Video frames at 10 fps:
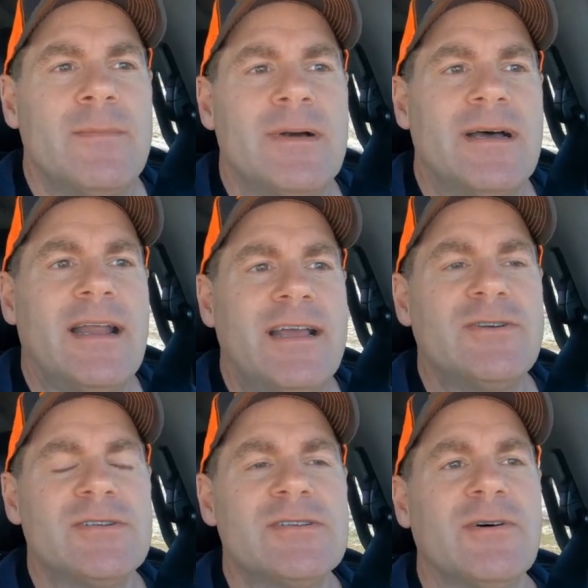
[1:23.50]
But I
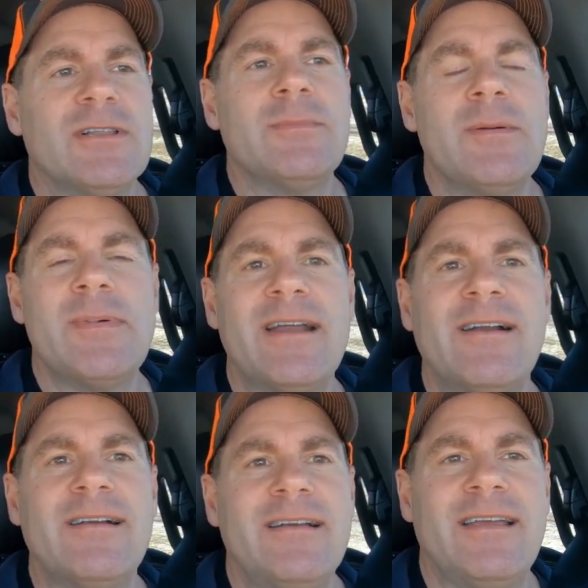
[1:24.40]
chose to go a little bit
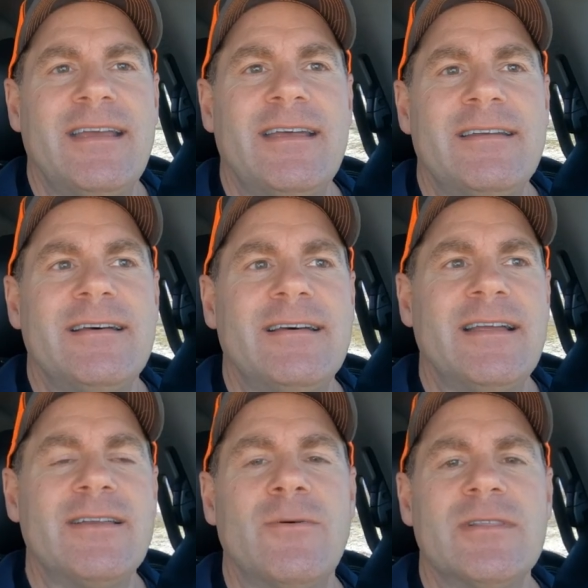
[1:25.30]
bigger and uh,
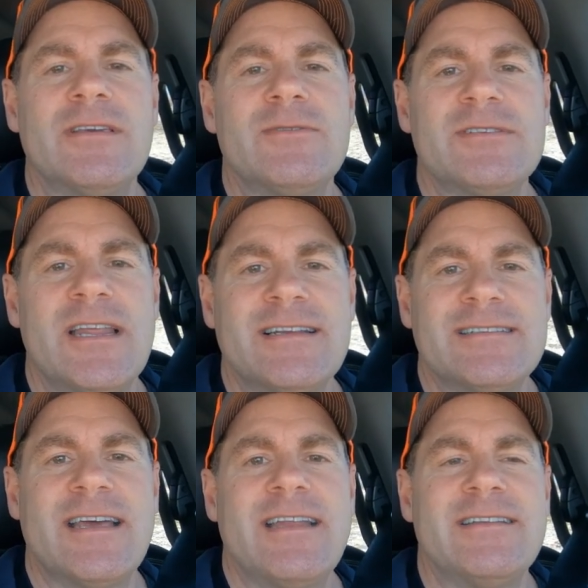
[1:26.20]
and go with the gooseneck
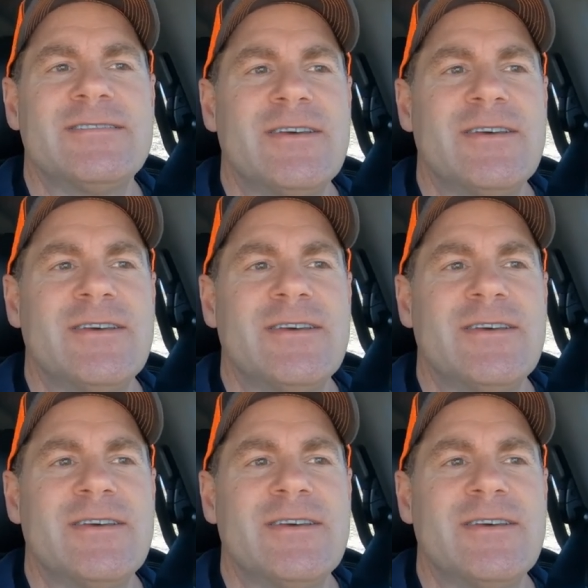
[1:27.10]
design.